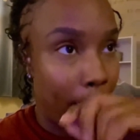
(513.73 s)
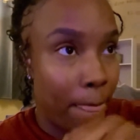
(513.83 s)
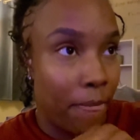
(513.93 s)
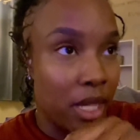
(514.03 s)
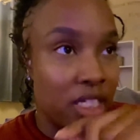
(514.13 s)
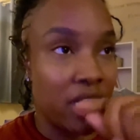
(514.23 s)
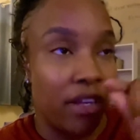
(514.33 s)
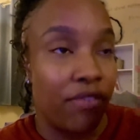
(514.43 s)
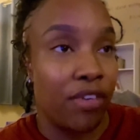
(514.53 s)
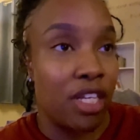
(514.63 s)
They said
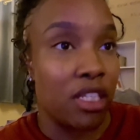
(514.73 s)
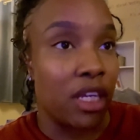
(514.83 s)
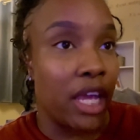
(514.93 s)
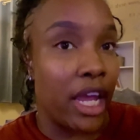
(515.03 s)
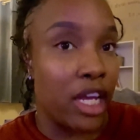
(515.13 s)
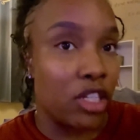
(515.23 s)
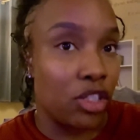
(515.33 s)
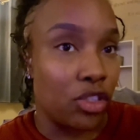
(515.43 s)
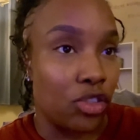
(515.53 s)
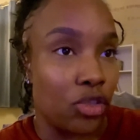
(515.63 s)
it feeds the
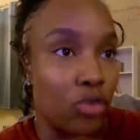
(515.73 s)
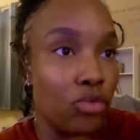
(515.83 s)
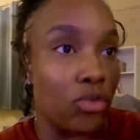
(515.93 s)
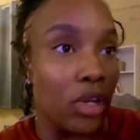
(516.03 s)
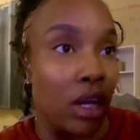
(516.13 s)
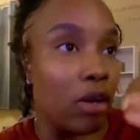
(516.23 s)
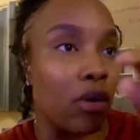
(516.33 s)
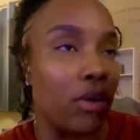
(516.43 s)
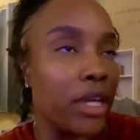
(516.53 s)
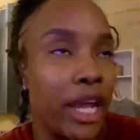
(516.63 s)
cancer,
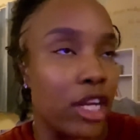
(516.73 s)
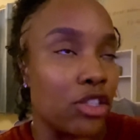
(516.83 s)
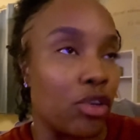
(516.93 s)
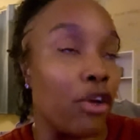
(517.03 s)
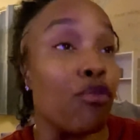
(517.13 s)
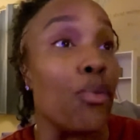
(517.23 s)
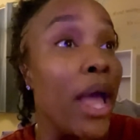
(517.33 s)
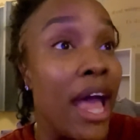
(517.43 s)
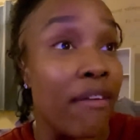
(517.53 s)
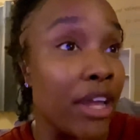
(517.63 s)
or cancer, if you
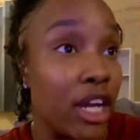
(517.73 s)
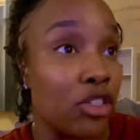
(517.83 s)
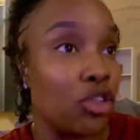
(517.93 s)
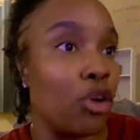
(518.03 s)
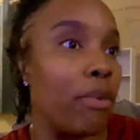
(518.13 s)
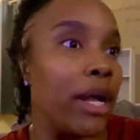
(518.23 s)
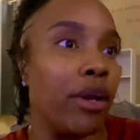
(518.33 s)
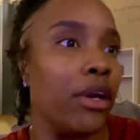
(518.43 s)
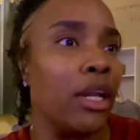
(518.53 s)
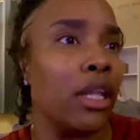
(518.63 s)
have cancer in your body
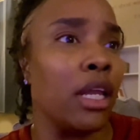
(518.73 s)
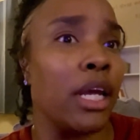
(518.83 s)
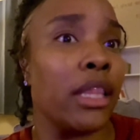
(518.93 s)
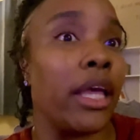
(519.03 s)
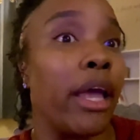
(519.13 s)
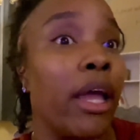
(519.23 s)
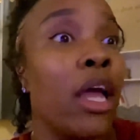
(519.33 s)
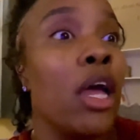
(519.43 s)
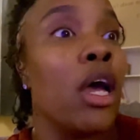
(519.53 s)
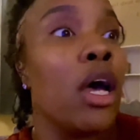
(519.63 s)
or anything like that,
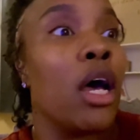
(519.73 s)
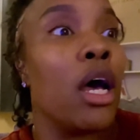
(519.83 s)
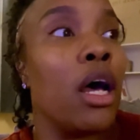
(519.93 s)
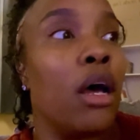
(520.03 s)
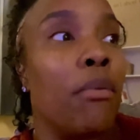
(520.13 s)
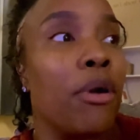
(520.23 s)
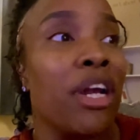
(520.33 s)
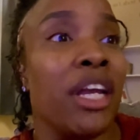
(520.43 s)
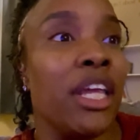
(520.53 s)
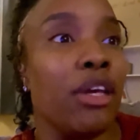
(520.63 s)
or
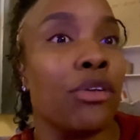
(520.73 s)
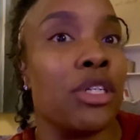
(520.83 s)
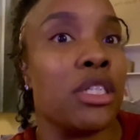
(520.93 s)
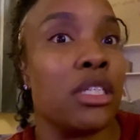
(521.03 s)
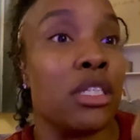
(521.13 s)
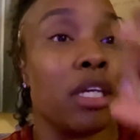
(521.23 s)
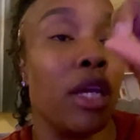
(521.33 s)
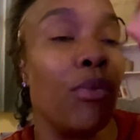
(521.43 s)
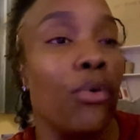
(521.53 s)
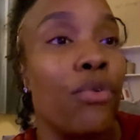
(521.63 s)
any illnesses, it
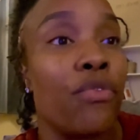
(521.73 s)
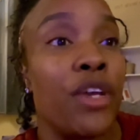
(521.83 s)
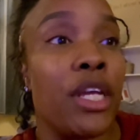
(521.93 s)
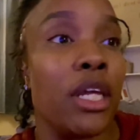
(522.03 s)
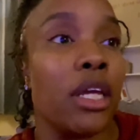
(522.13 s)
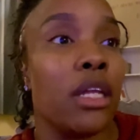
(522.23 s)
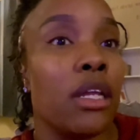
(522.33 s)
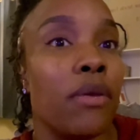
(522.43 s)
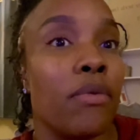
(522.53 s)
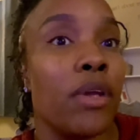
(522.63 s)
will feed it.
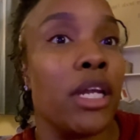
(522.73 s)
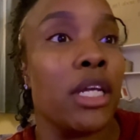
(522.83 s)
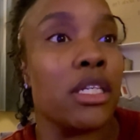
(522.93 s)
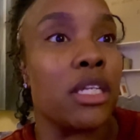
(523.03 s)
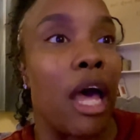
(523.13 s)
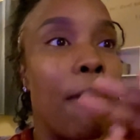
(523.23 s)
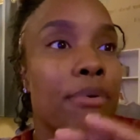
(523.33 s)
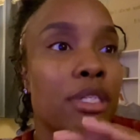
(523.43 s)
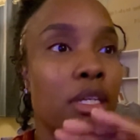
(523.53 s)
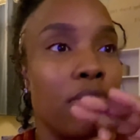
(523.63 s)
It does the
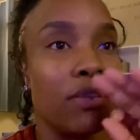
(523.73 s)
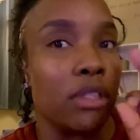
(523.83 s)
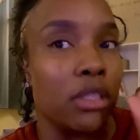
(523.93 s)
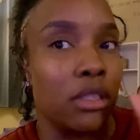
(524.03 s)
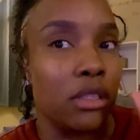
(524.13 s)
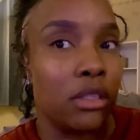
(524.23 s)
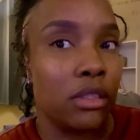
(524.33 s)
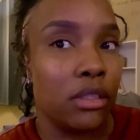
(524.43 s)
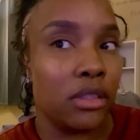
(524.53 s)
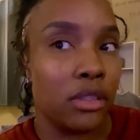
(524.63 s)
opposite of the
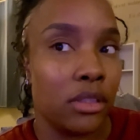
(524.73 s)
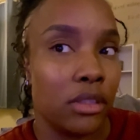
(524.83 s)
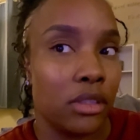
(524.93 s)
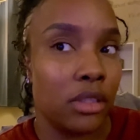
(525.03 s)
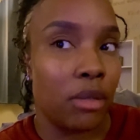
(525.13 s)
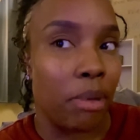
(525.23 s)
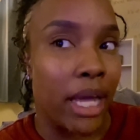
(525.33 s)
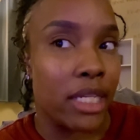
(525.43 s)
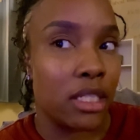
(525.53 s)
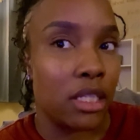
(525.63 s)

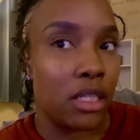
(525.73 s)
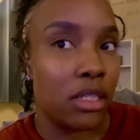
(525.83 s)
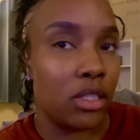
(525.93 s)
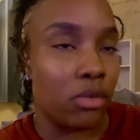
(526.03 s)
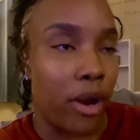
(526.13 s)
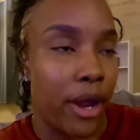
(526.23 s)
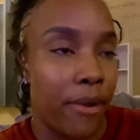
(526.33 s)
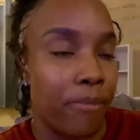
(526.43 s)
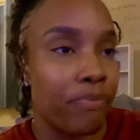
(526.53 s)
black seeds, right?